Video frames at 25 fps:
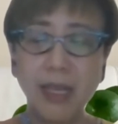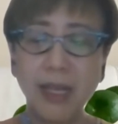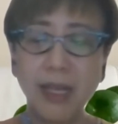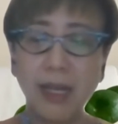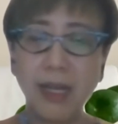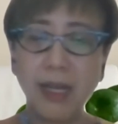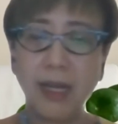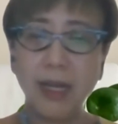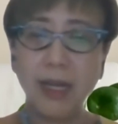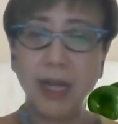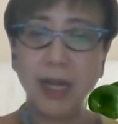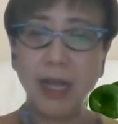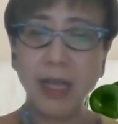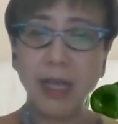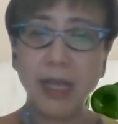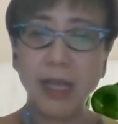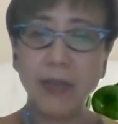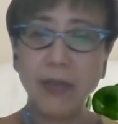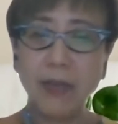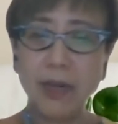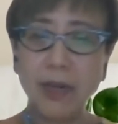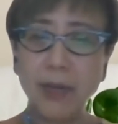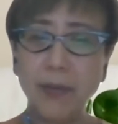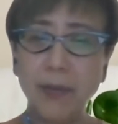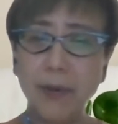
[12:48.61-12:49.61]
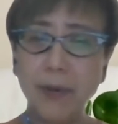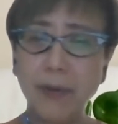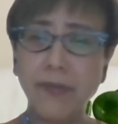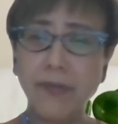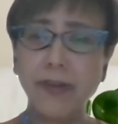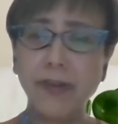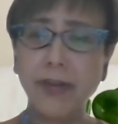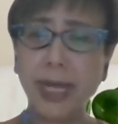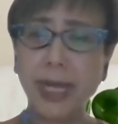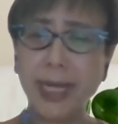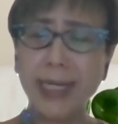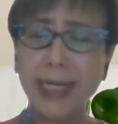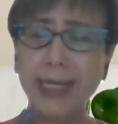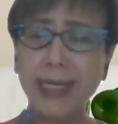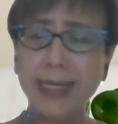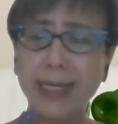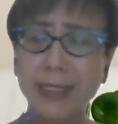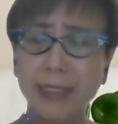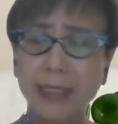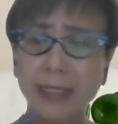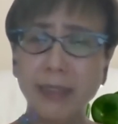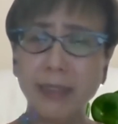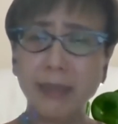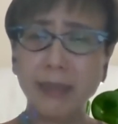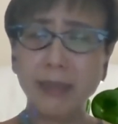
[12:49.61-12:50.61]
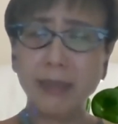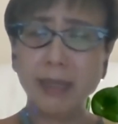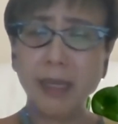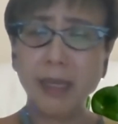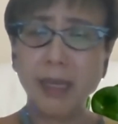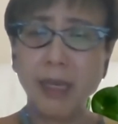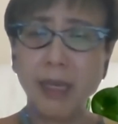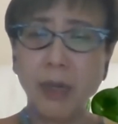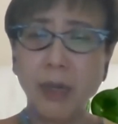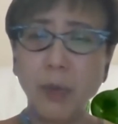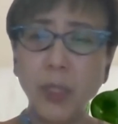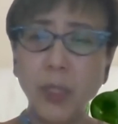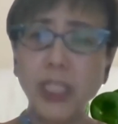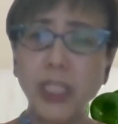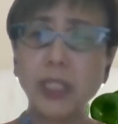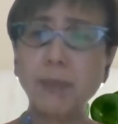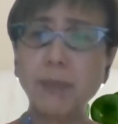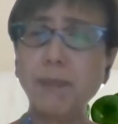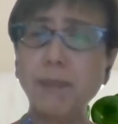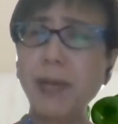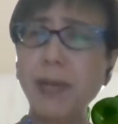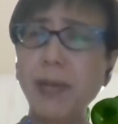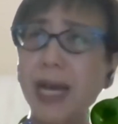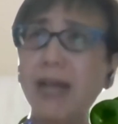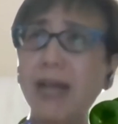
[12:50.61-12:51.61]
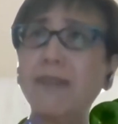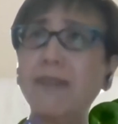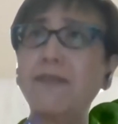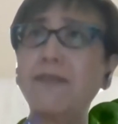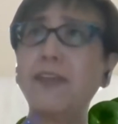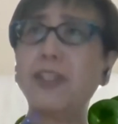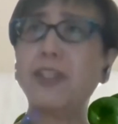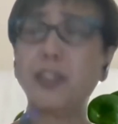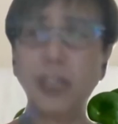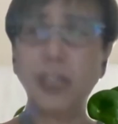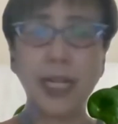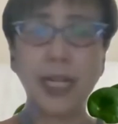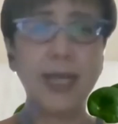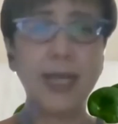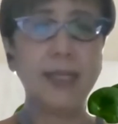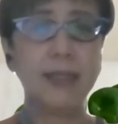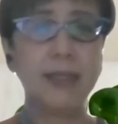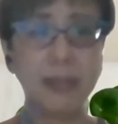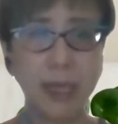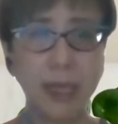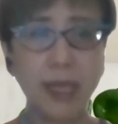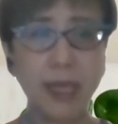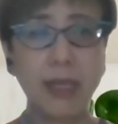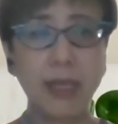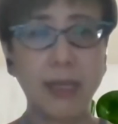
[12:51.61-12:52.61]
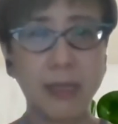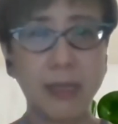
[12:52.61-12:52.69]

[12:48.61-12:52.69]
I really prayed very hard. Which path should I take?